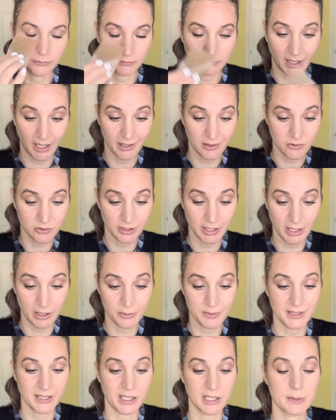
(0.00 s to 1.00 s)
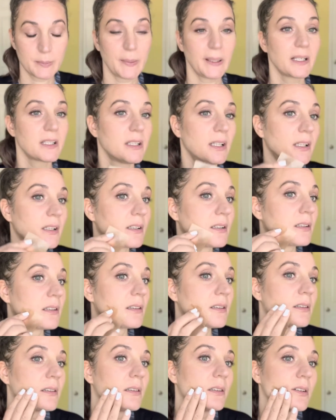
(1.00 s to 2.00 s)
actually I was expected
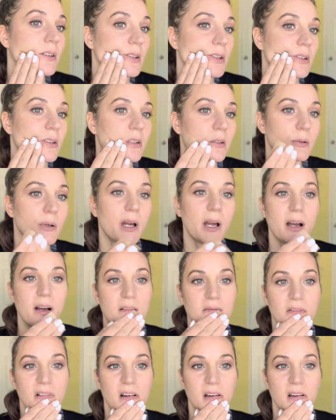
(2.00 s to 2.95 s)
to have.